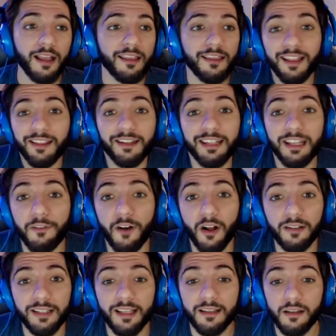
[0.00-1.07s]
then the
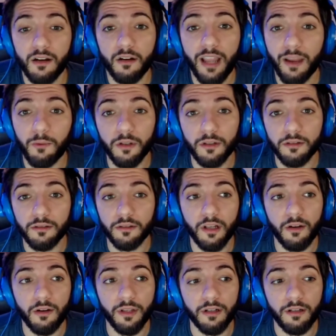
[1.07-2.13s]
default is, okay, well,
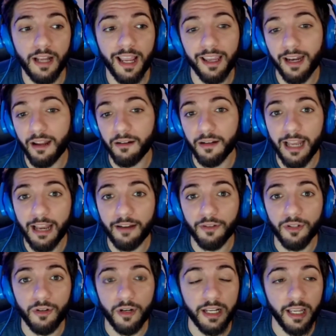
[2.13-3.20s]
you're hanging out in the
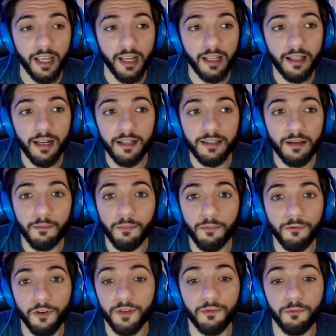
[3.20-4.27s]
tavern drinking, and then
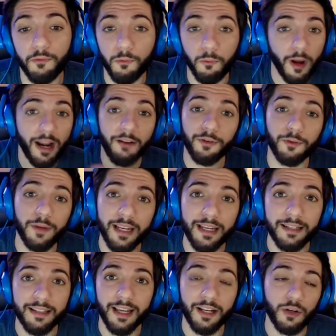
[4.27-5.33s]
for whatever
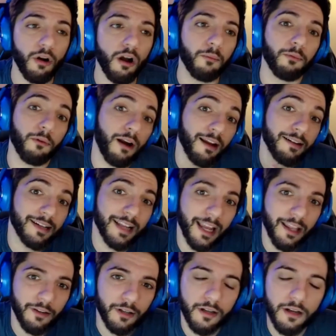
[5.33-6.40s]
reason, you're all brought
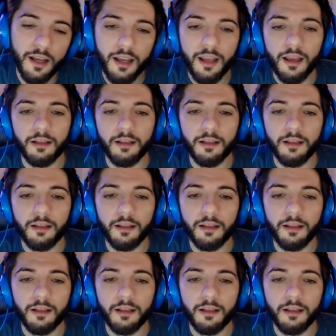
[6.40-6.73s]
together.